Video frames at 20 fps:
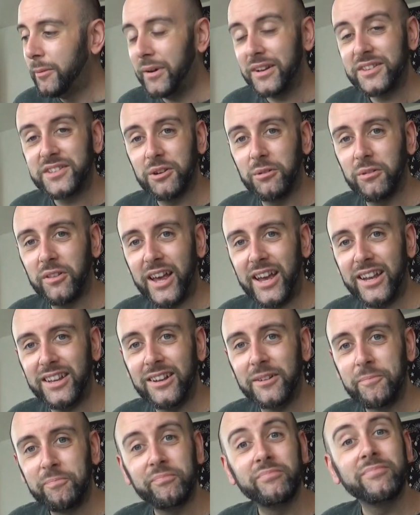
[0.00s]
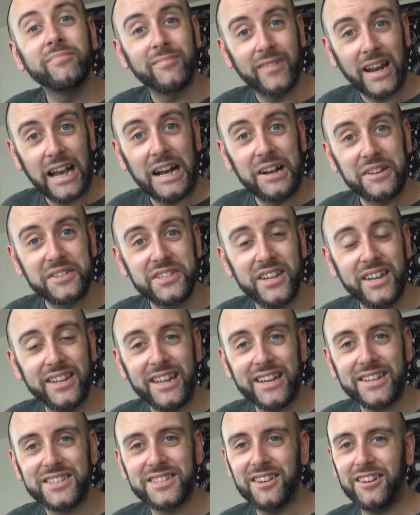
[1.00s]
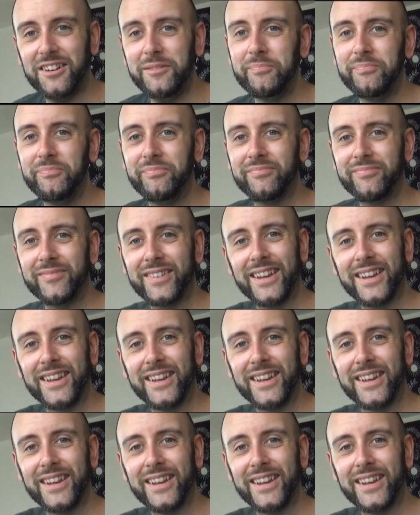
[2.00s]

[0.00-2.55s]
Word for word: But until then, I'll see you next time.